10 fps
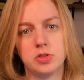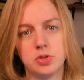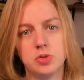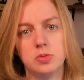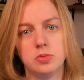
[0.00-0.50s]

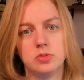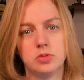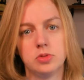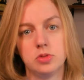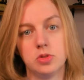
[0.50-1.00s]
to
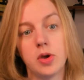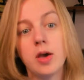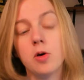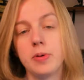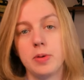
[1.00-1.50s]
to
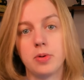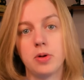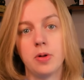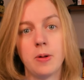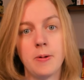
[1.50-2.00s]
kill
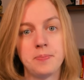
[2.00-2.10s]
people